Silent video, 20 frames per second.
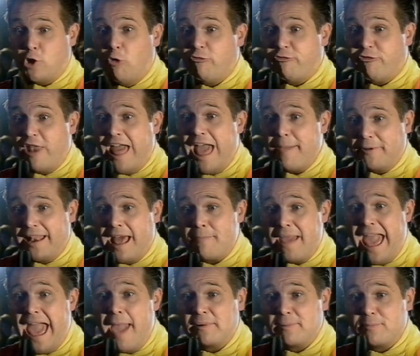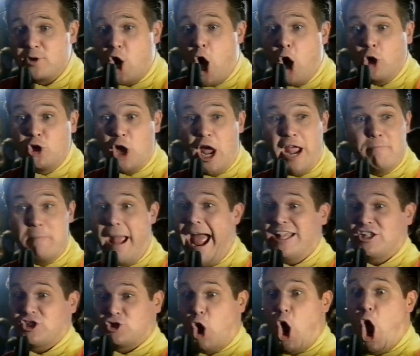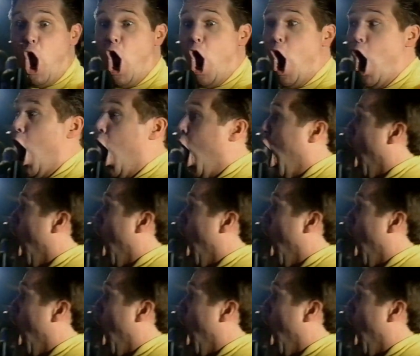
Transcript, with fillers: no flat, but I'm happy to be on Game Master.